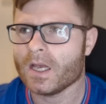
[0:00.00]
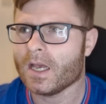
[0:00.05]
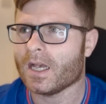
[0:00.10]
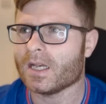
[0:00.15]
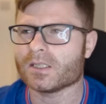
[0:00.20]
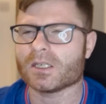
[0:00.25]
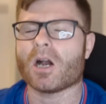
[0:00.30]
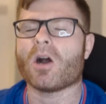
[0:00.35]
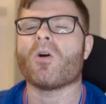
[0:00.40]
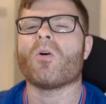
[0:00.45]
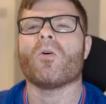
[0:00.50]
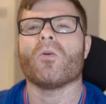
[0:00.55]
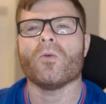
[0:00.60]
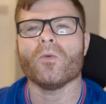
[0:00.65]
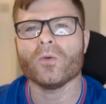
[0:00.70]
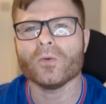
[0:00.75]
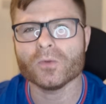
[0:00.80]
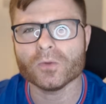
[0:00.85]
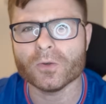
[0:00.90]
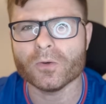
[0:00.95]
is a
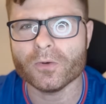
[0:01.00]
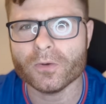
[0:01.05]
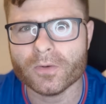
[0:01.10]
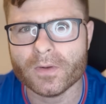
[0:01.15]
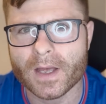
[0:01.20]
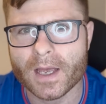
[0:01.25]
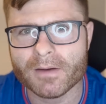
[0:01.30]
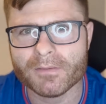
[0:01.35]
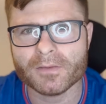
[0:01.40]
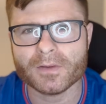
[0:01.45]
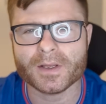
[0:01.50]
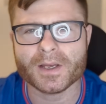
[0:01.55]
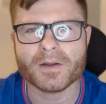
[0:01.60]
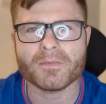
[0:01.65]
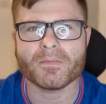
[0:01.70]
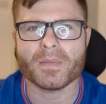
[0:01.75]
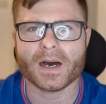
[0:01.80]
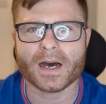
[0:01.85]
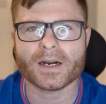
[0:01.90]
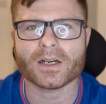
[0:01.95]
whole new level of
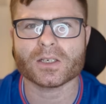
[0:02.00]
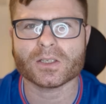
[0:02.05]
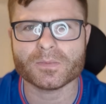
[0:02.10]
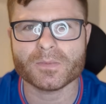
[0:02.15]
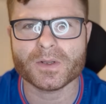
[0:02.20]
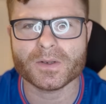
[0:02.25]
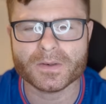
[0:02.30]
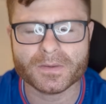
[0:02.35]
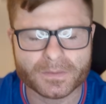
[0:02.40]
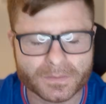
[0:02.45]
embarrassment.